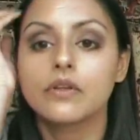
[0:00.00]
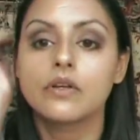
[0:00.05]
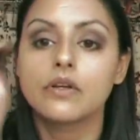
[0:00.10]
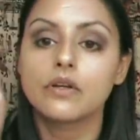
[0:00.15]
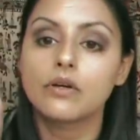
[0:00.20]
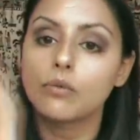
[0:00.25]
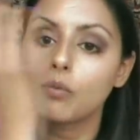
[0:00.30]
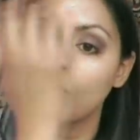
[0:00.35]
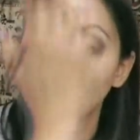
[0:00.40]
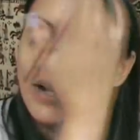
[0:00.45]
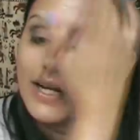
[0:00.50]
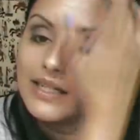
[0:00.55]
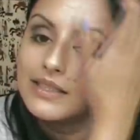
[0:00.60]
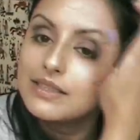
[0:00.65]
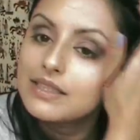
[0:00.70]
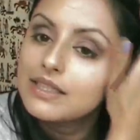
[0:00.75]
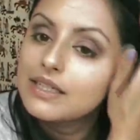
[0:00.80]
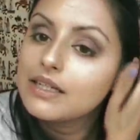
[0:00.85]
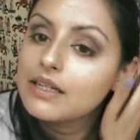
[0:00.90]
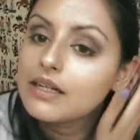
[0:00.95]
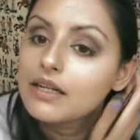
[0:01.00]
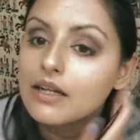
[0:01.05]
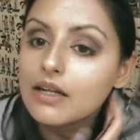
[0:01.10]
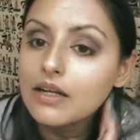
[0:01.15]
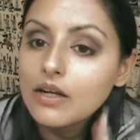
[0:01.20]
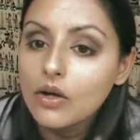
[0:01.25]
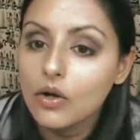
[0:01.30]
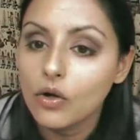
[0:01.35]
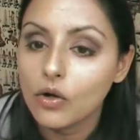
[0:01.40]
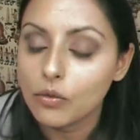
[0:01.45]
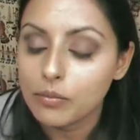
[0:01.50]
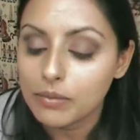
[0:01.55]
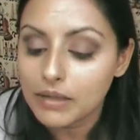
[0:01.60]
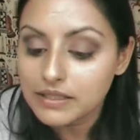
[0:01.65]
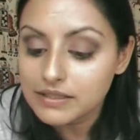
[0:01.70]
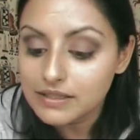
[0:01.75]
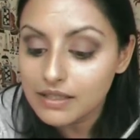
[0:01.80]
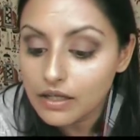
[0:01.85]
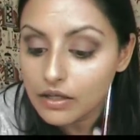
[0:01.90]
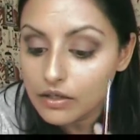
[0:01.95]
You can wet it or
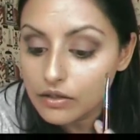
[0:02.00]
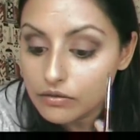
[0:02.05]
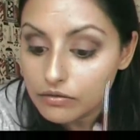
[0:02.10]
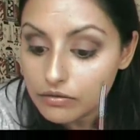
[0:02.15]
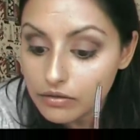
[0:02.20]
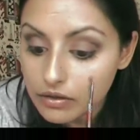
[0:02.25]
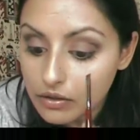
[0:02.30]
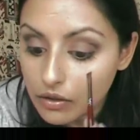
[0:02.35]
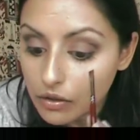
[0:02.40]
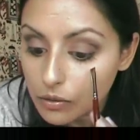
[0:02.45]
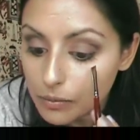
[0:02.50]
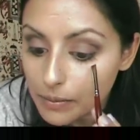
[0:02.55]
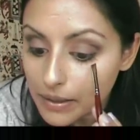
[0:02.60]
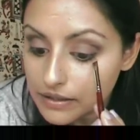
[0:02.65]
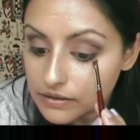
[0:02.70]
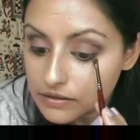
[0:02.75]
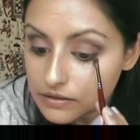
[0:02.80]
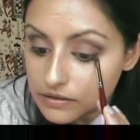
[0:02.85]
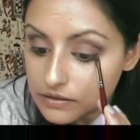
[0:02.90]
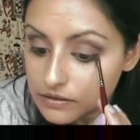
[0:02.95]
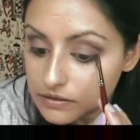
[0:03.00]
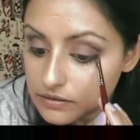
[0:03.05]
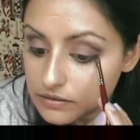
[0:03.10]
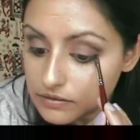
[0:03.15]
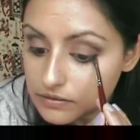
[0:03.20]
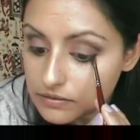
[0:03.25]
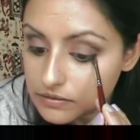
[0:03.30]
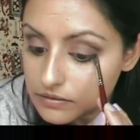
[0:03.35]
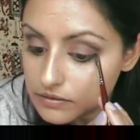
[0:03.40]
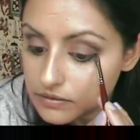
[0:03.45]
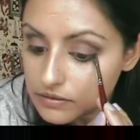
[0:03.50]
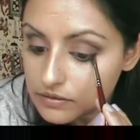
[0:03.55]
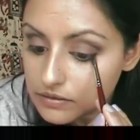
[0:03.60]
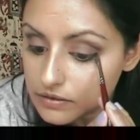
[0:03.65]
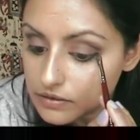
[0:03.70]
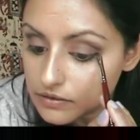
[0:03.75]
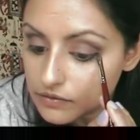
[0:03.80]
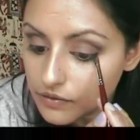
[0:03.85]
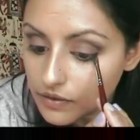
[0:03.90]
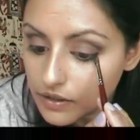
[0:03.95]
place it over a kohl pencil.
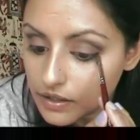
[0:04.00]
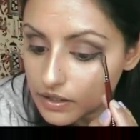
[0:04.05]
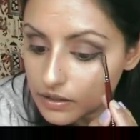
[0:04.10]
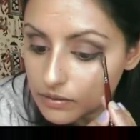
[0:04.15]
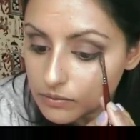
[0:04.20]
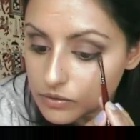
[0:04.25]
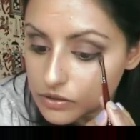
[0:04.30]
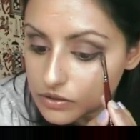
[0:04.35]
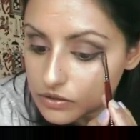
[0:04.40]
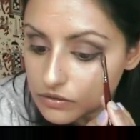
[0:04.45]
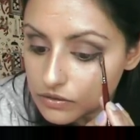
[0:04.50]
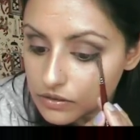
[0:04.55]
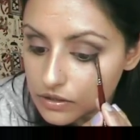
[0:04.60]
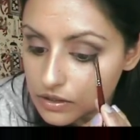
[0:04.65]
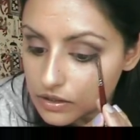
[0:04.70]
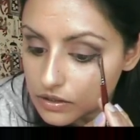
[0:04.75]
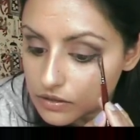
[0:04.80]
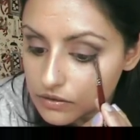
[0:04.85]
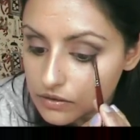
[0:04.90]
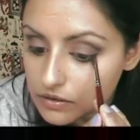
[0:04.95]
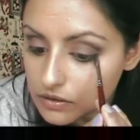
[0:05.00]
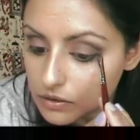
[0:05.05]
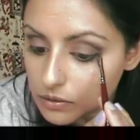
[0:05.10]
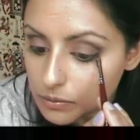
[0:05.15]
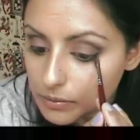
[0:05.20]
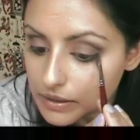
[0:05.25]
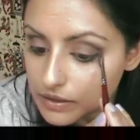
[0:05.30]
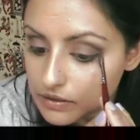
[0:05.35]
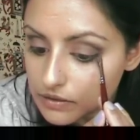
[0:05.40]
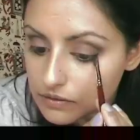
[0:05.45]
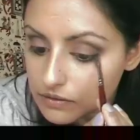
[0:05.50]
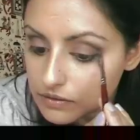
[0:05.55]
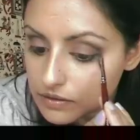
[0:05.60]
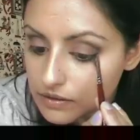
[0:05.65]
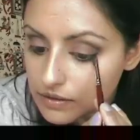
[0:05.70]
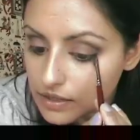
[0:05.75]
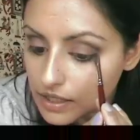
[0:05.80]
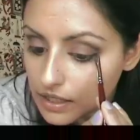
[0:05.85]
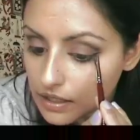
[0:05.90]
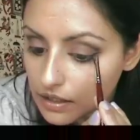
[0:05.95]
It's fine, I'm just not going to use a kohl pencil
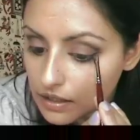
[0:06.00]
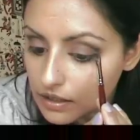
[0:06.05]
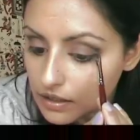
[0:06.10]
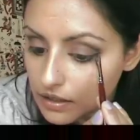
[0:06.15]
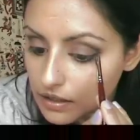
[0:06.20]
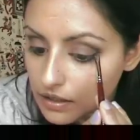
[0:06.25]
today.